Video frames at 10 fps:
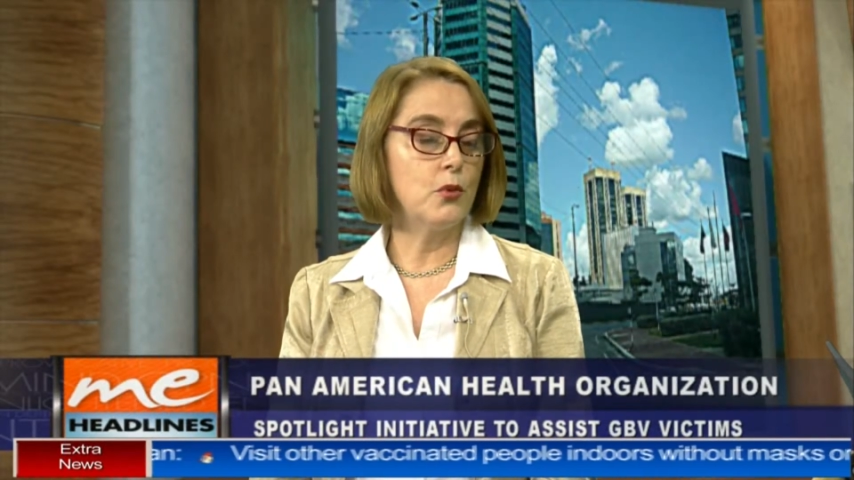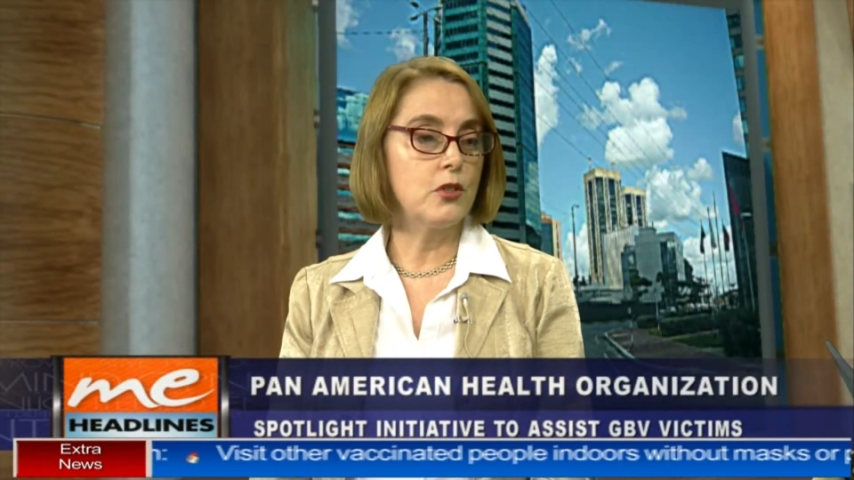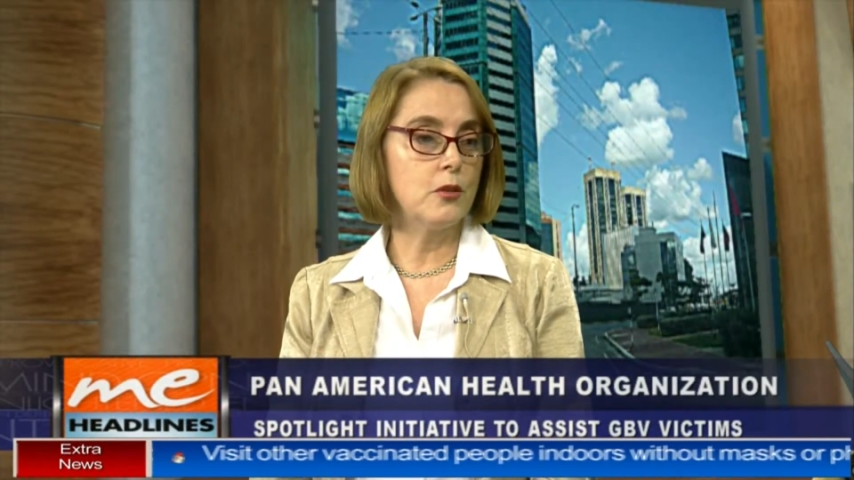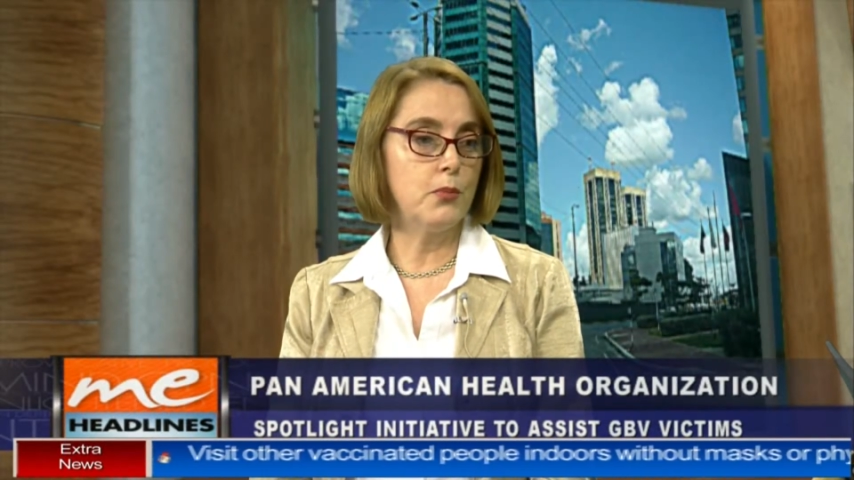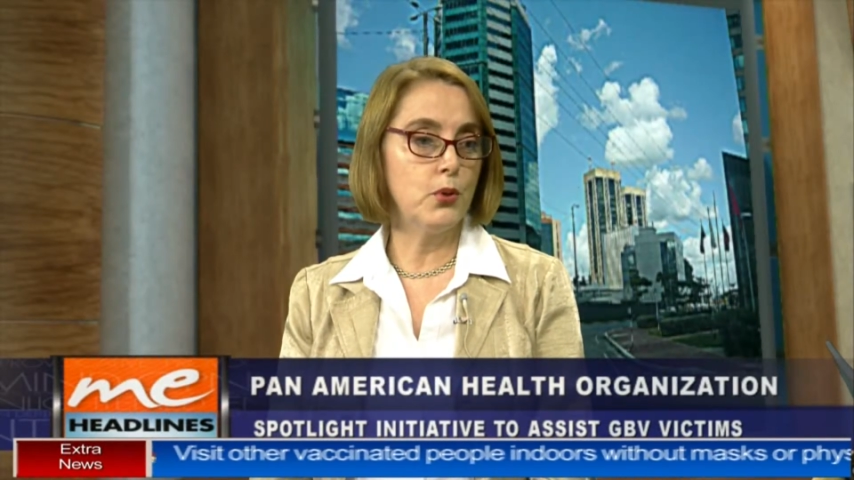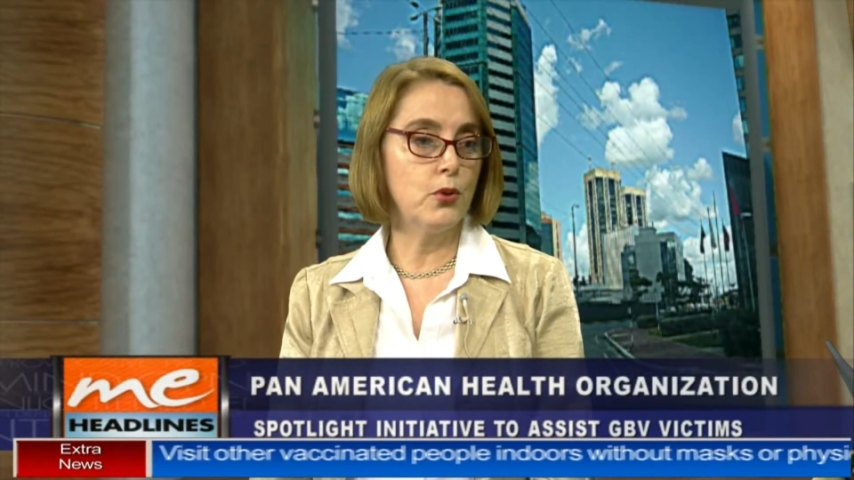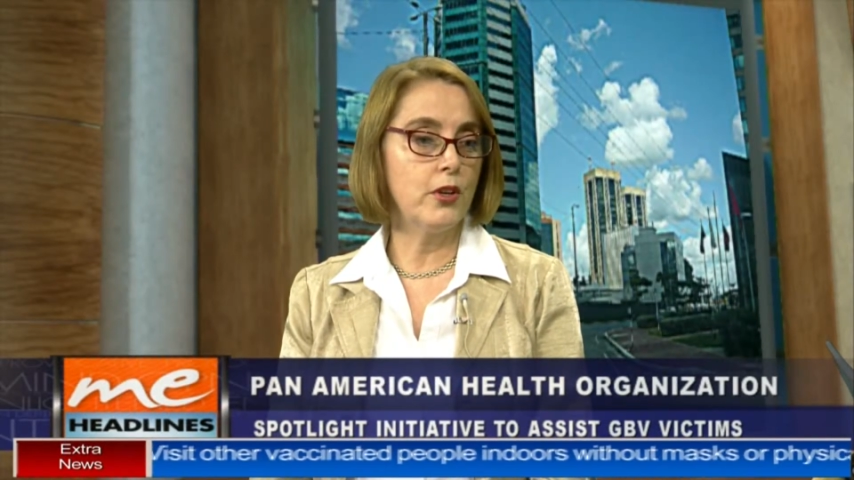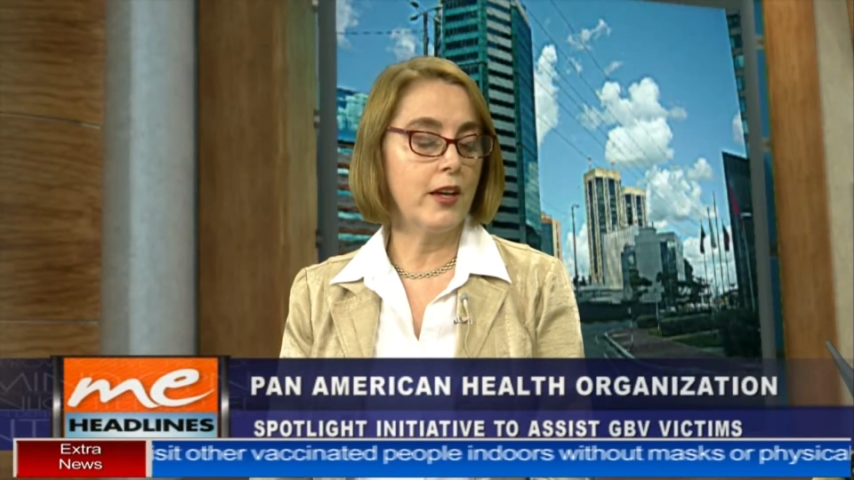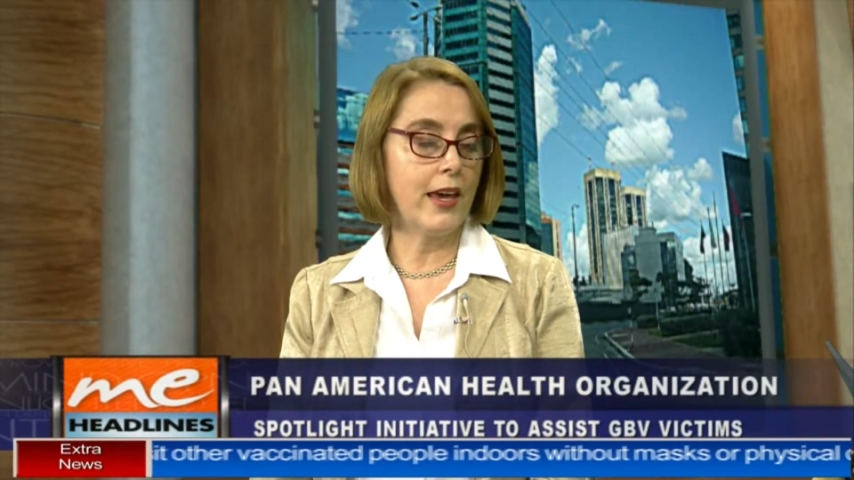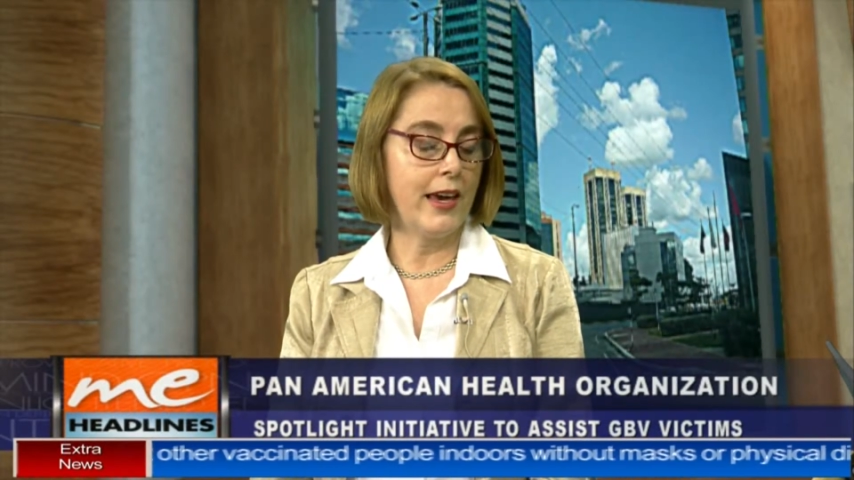will support
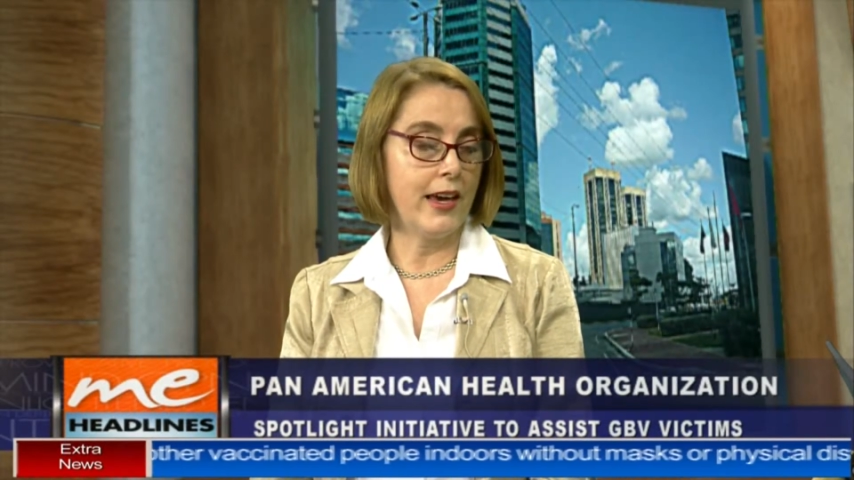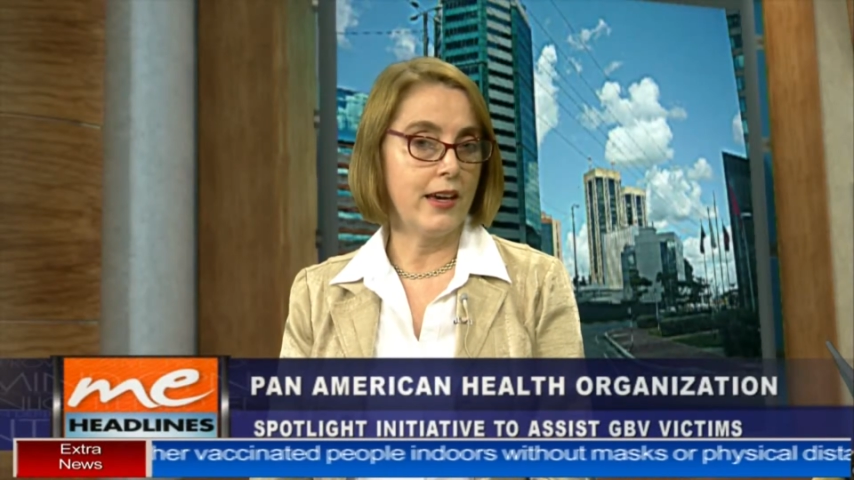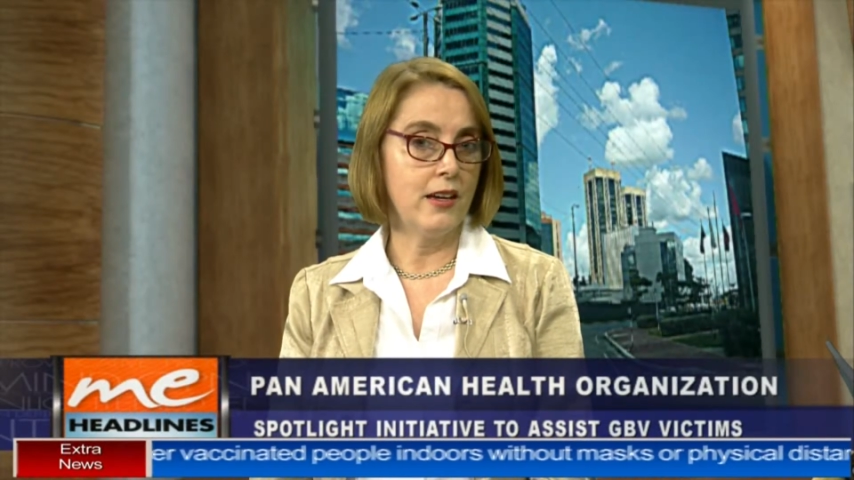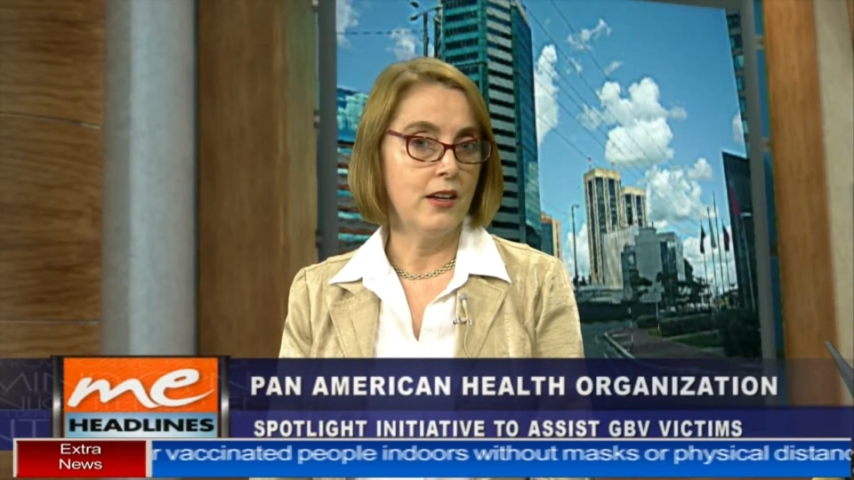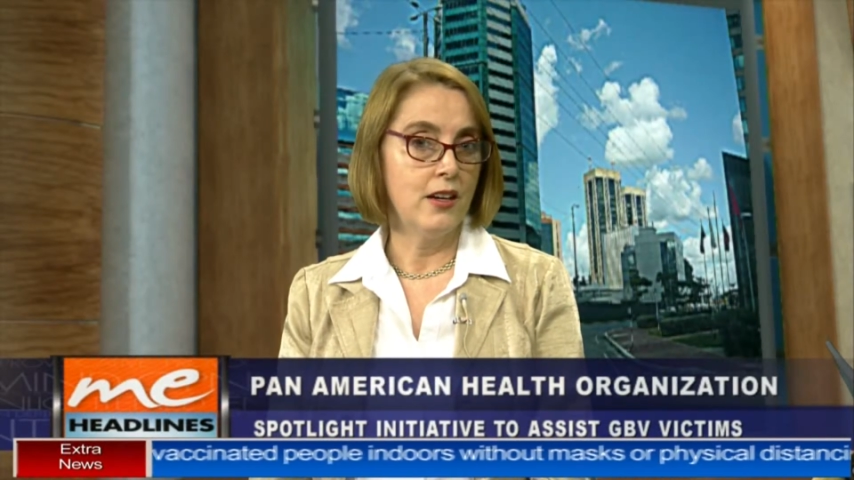and care